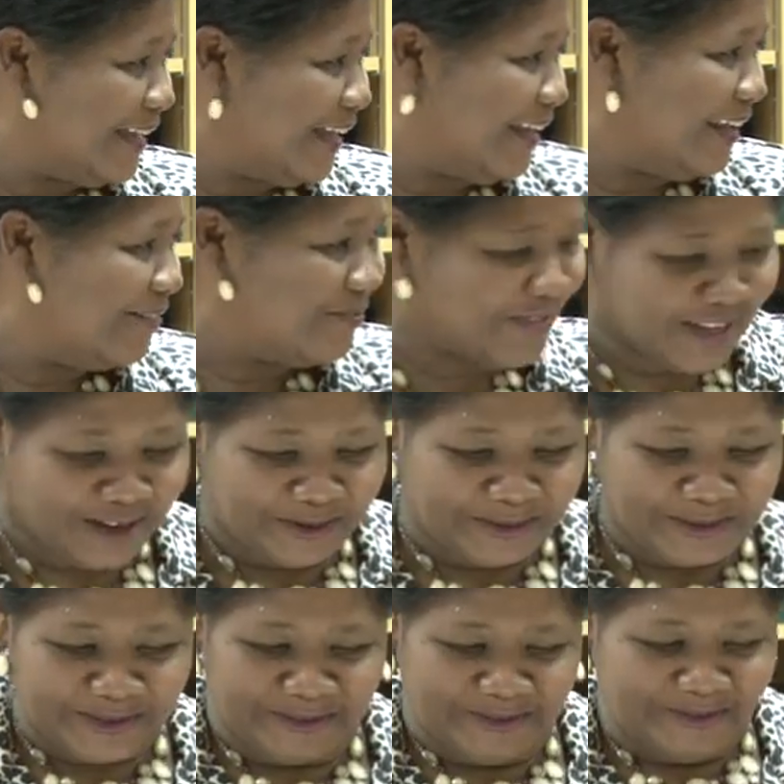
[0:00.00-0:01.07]
Kenneth
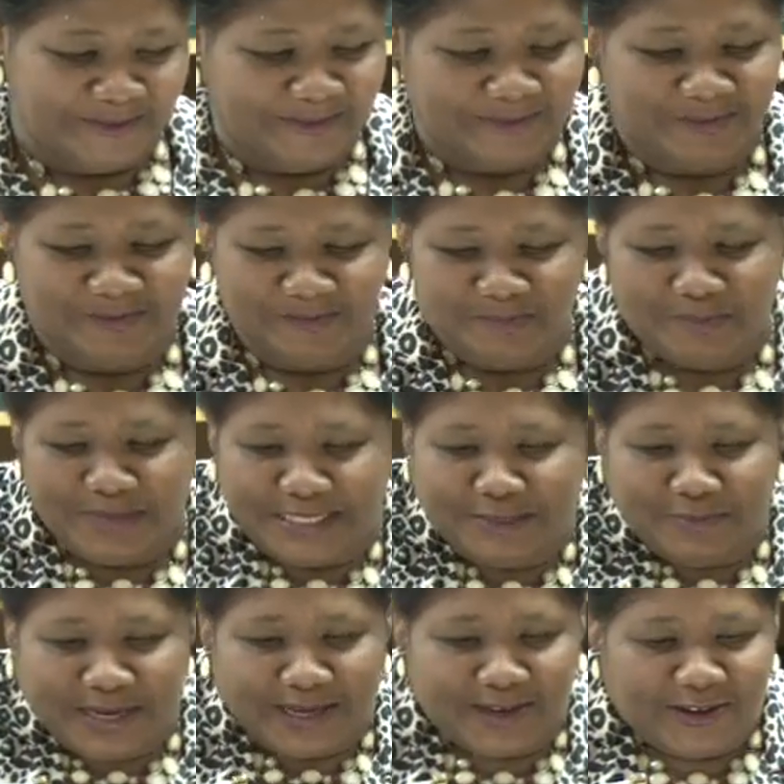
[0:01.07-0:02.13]
Daru. Please
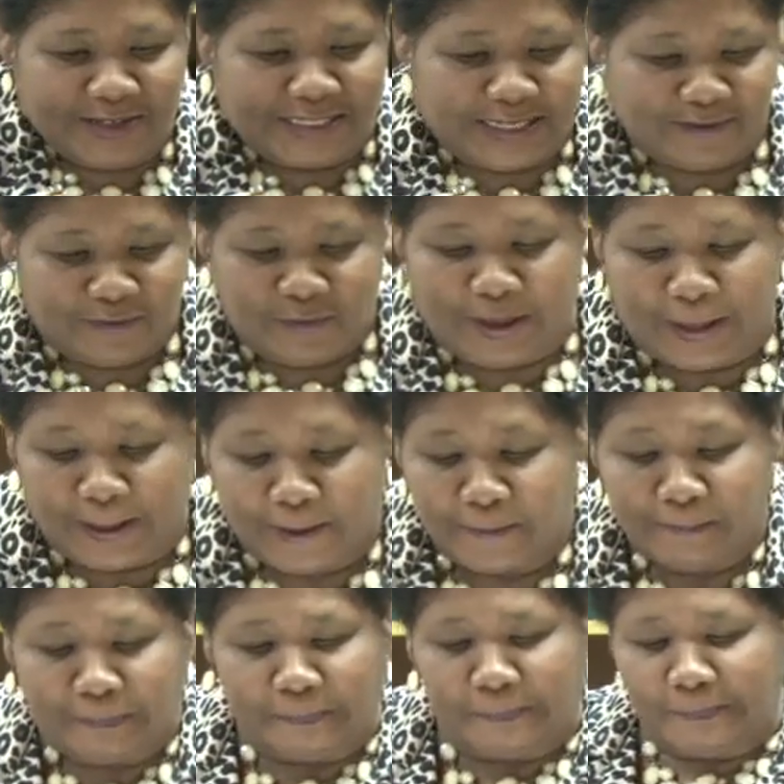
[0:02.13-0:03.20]
make yourself welcome.